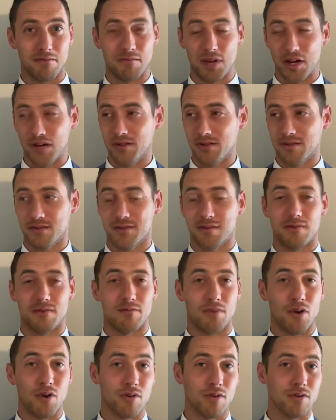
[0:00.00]
belts and
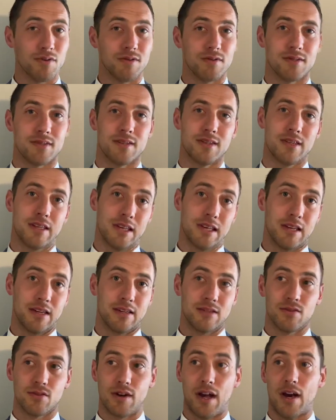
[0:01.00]
motors and
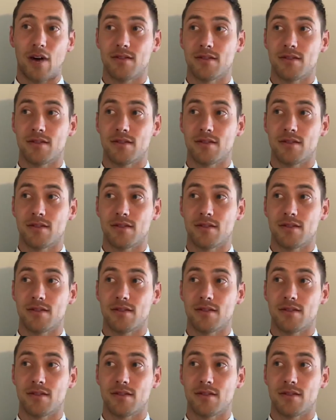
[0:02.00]
things, or how